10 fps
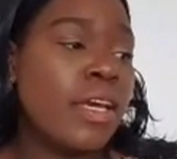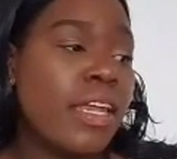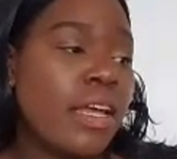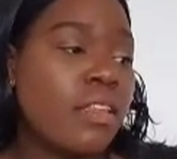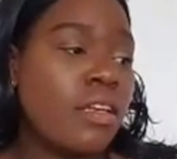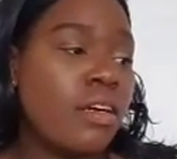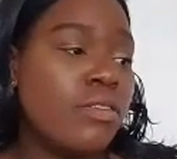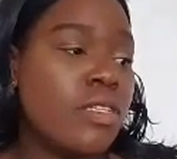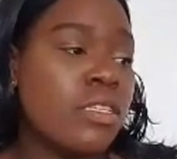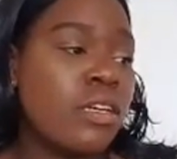looking at the
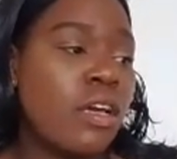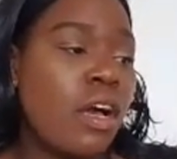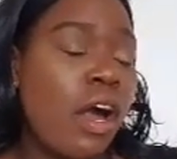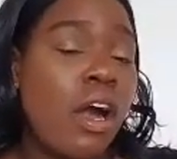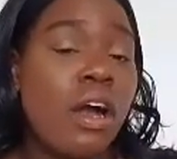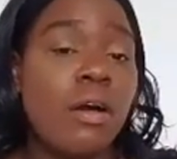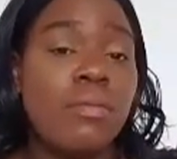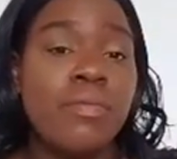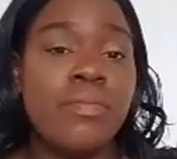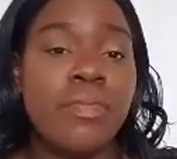notes,
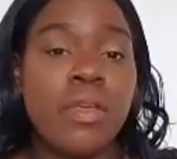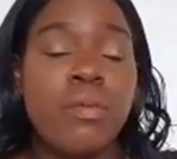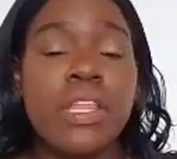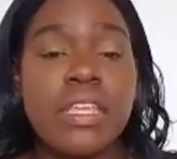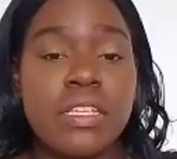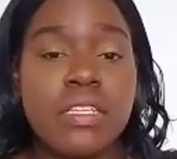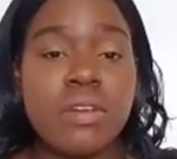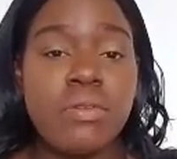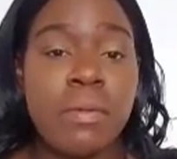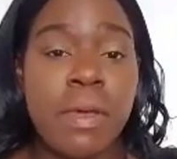one thing
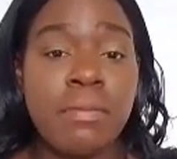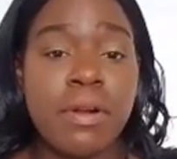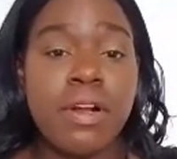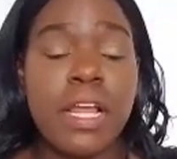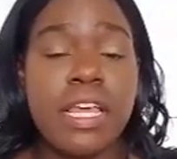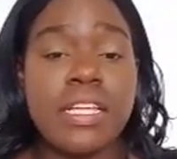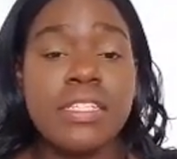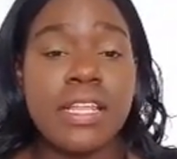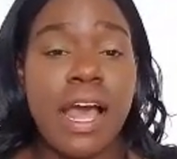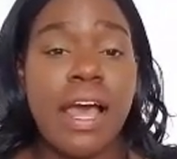to remember
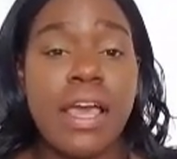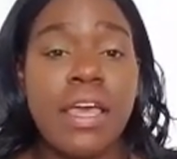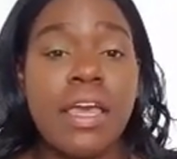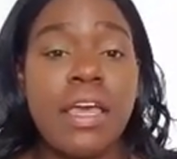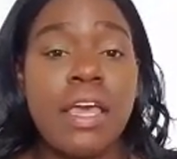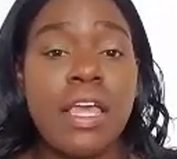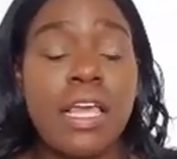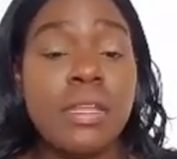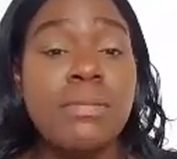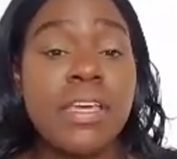is that
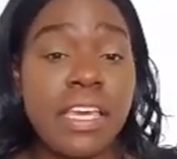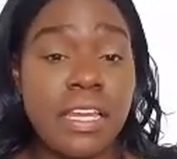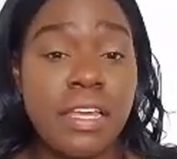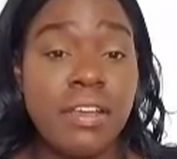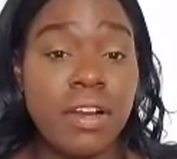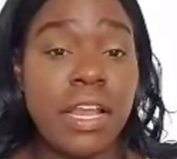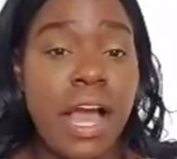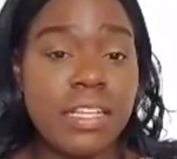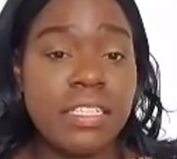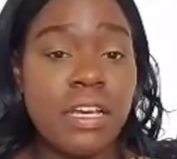in the beginning, you're
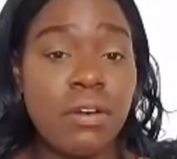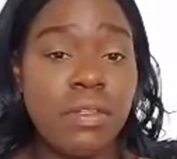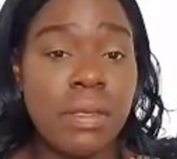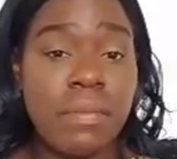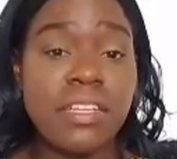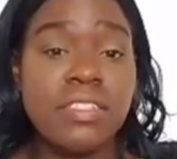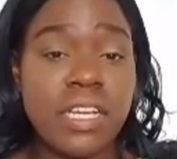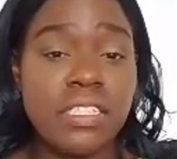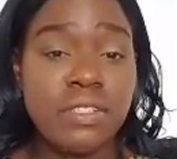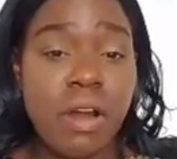not stuck with the major
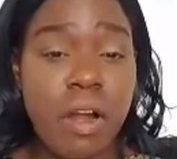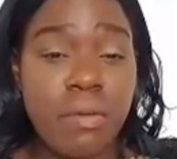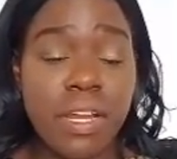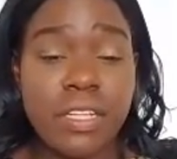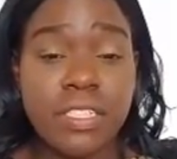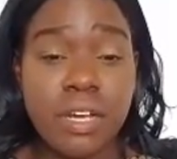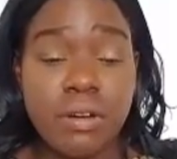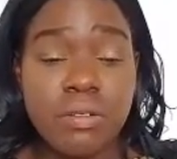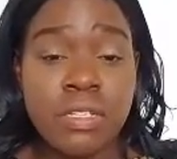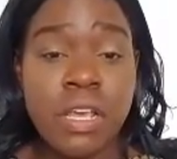that you already
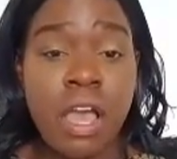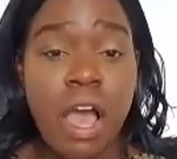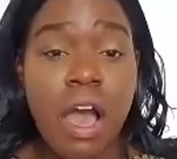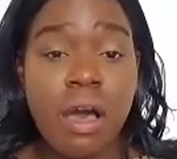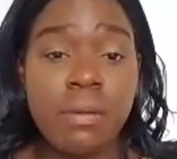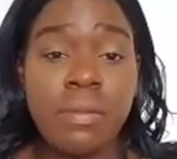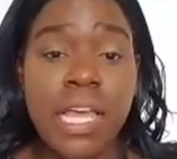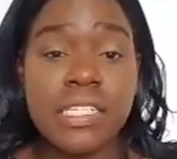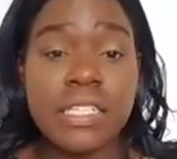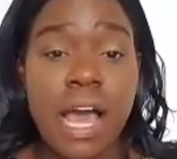chose.
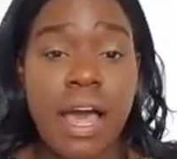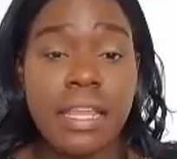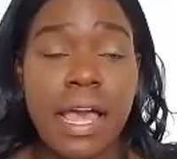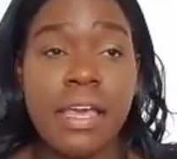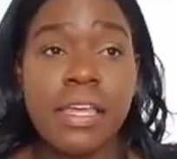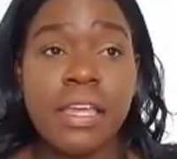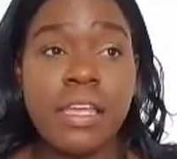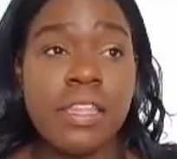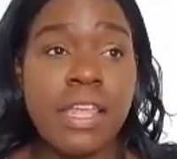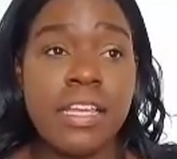It's not like
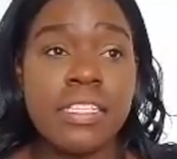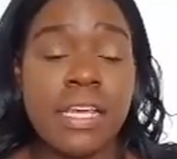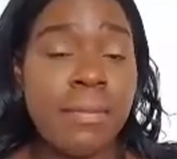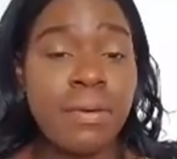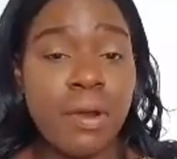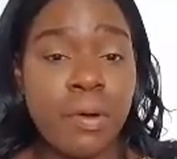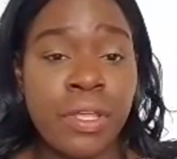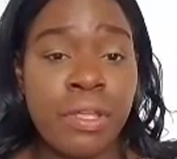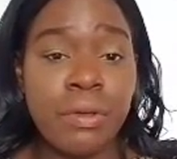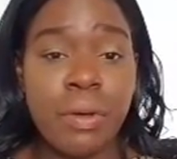they stamp it
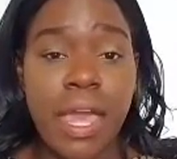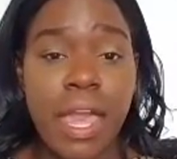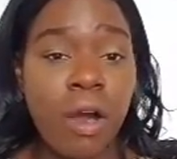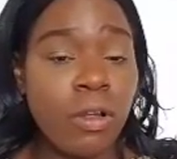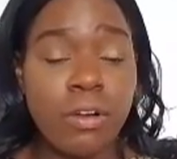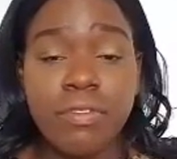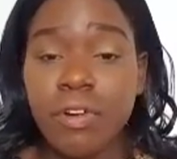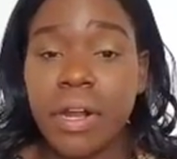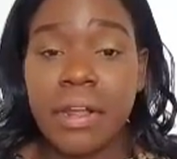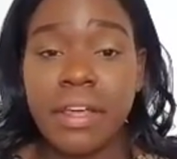on you, on your
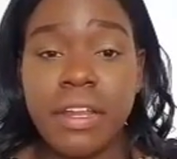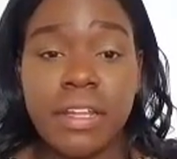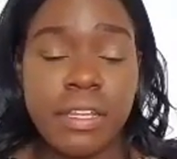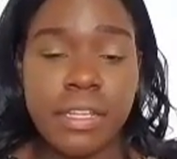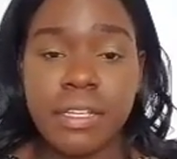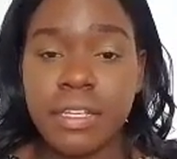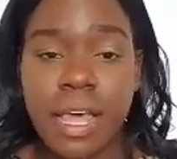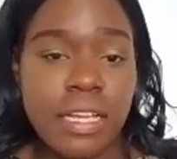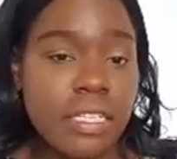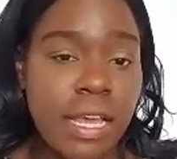forehead, and
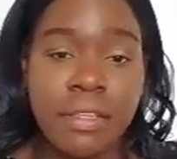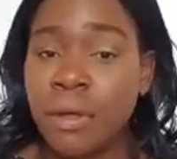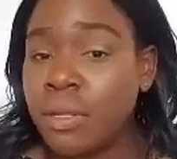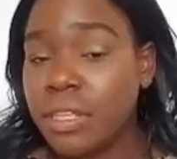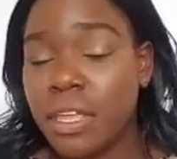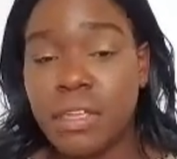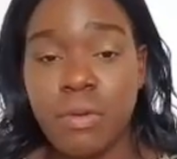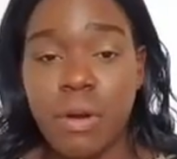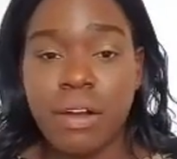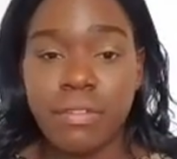that's like the only thing
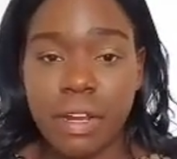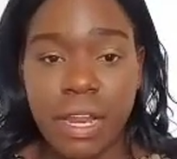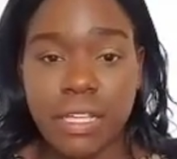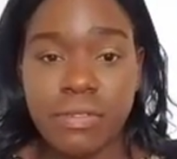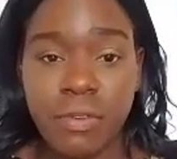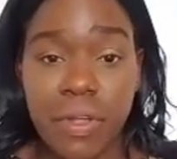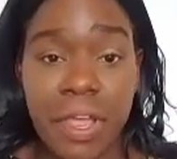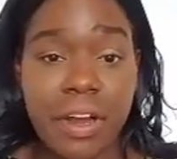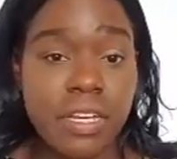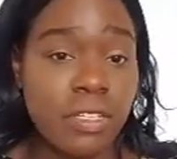you wear for the next 4
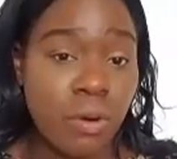years,